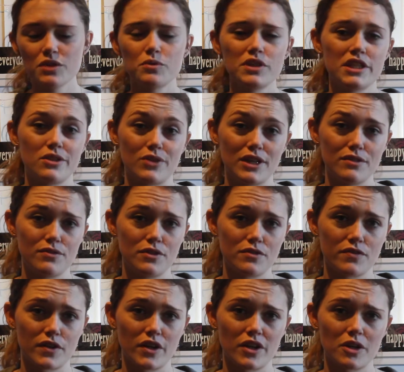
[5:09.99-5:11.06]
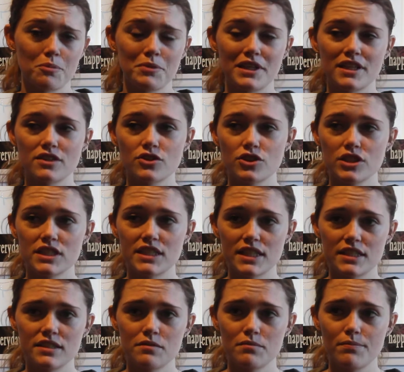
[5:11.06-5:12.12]
really grateful for her because she
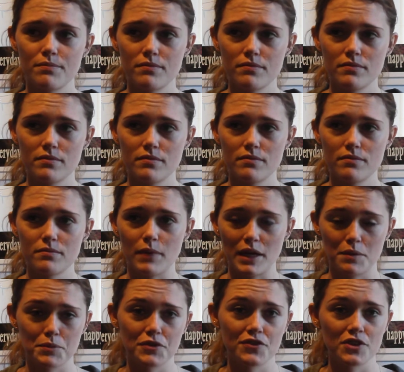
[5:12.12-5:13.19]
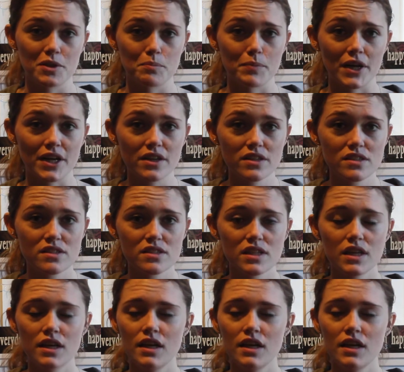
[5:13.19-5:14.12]
didn't make me feel embarrassed.